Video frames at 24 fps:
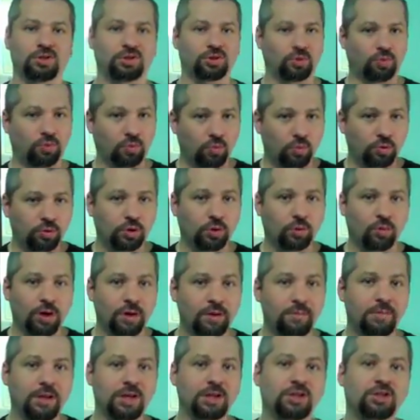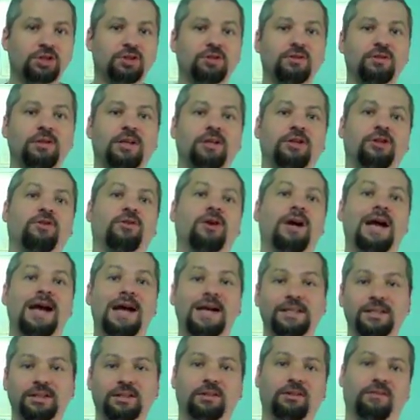So you want to make sure that you're
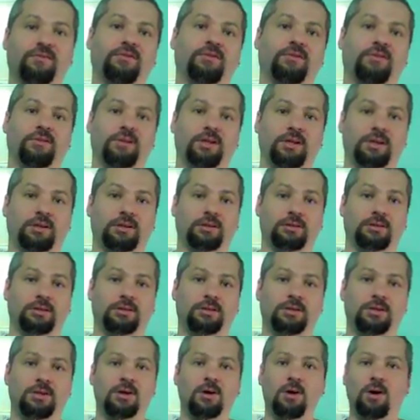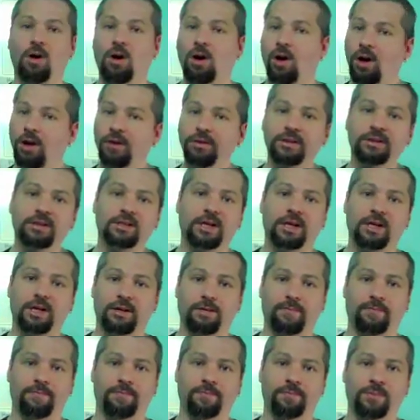asking for things all the
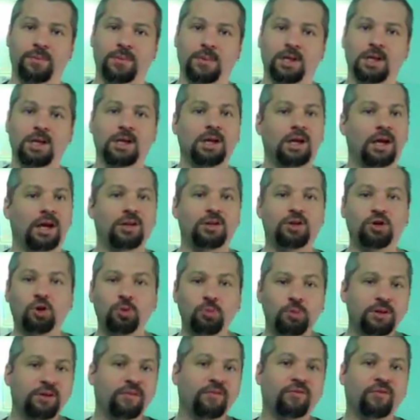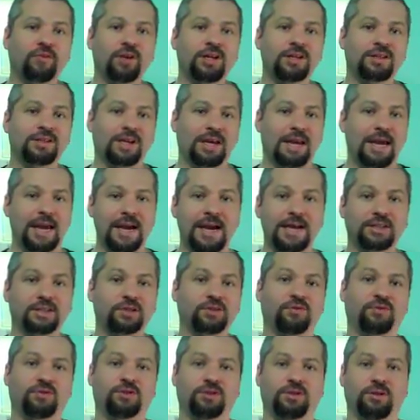time. And don't be afraid to
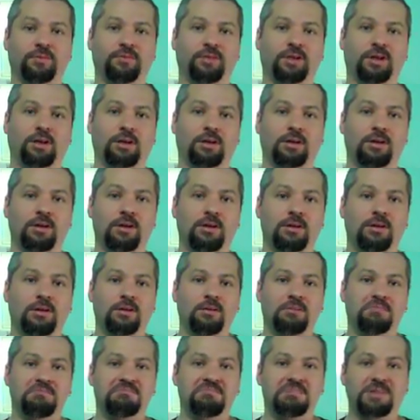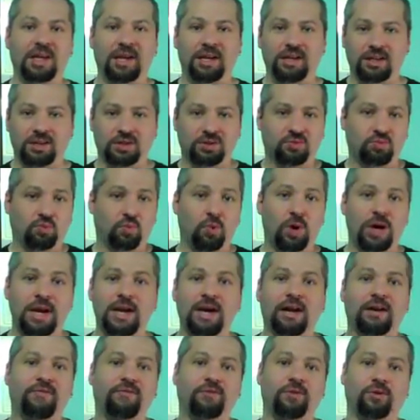ask for something that is
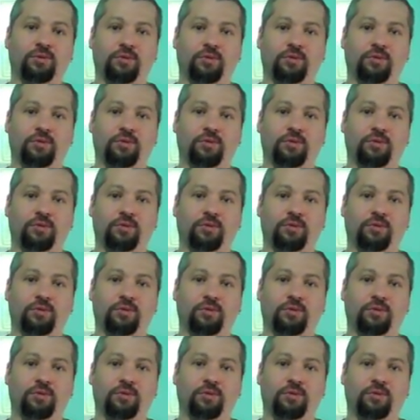way out